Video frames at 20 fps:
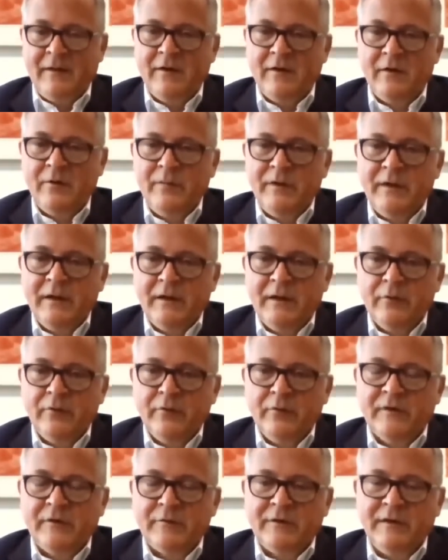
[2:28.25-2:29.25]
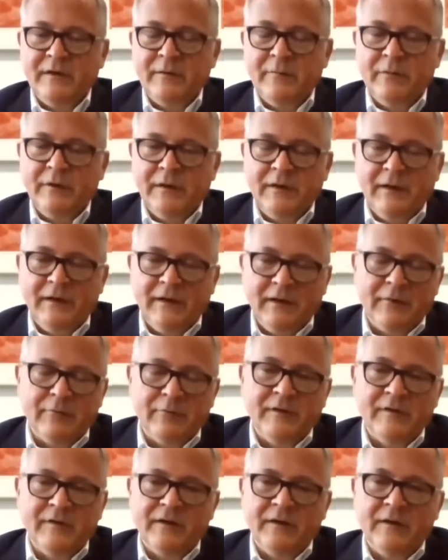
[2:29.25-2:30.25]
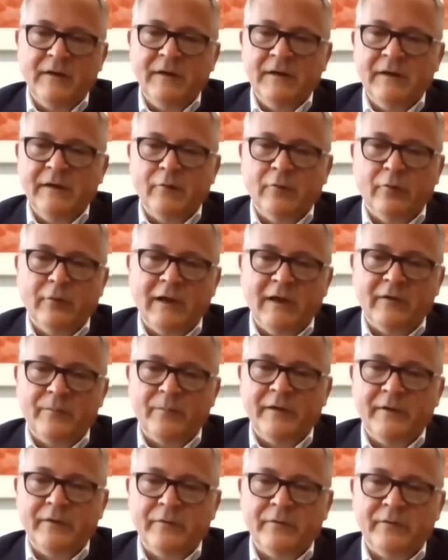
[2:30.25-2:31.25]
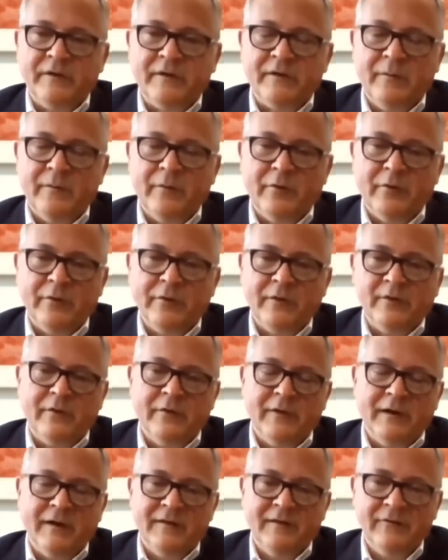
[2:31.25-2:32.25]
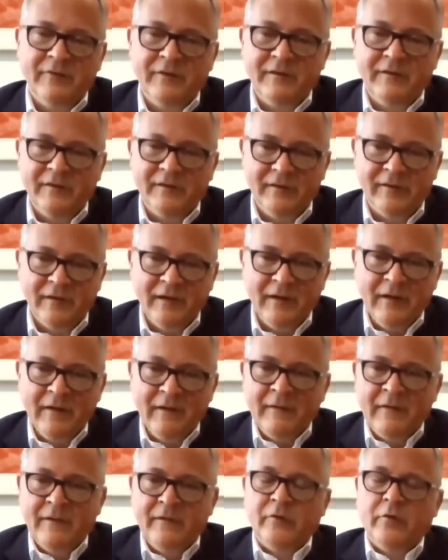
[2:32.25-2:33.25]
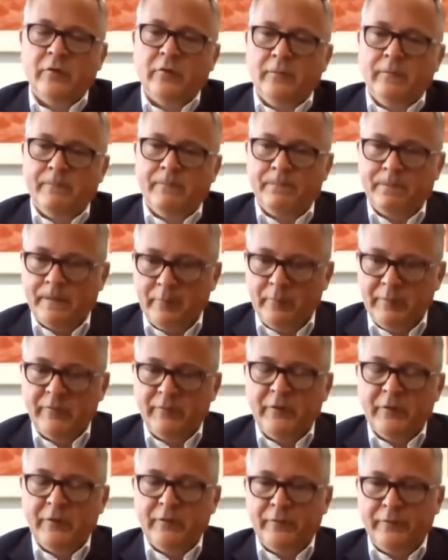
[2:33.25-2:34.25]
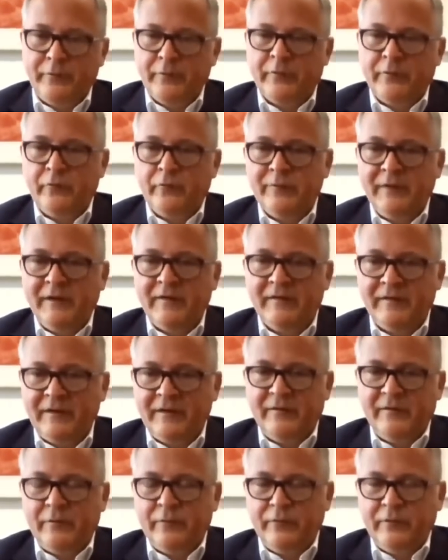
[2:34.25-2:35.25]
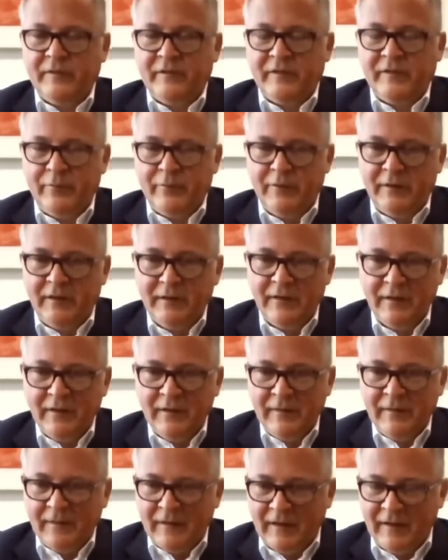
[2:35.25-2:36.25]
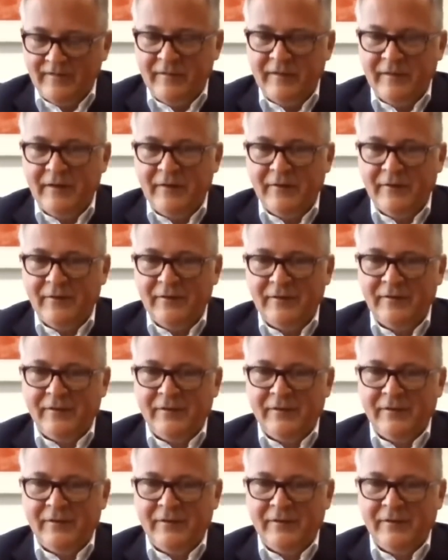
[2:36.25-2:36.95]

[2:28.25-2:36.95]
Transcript: being used increasingly in all aspects of central bank activities. So we've got first to make sense of what's happening, and second,